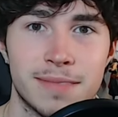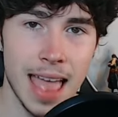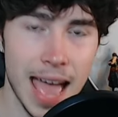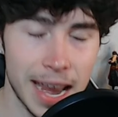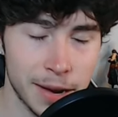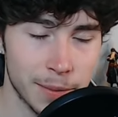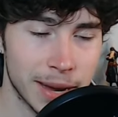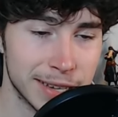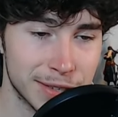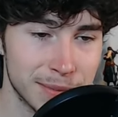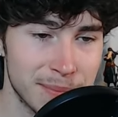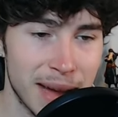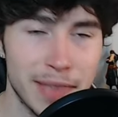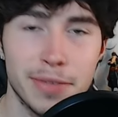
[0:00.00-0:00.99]
Anyways,
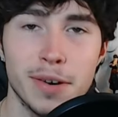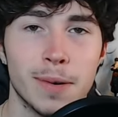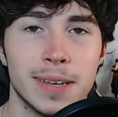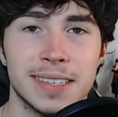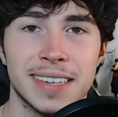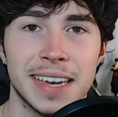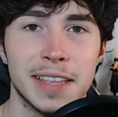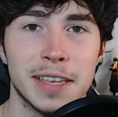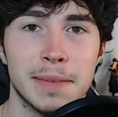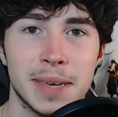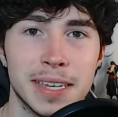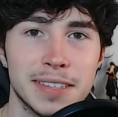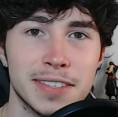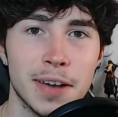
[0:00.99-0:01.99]
my throat is killing
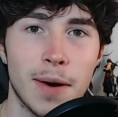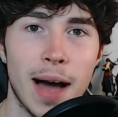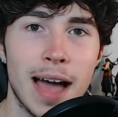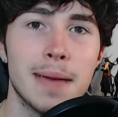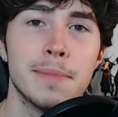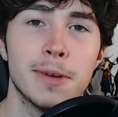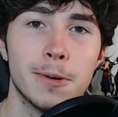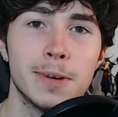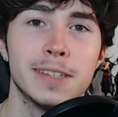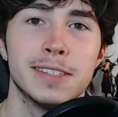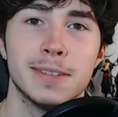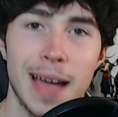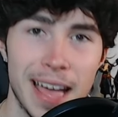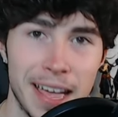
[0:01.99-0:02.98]
me, so I am going
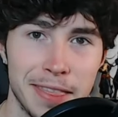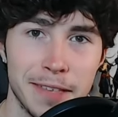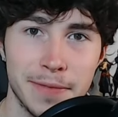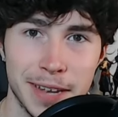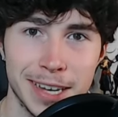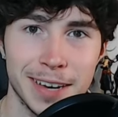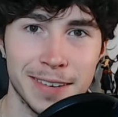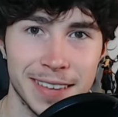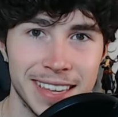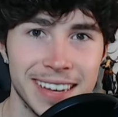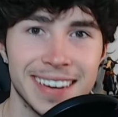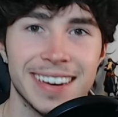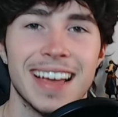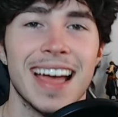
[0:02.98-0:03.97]
to end the video
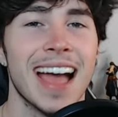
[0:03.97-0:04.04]
here.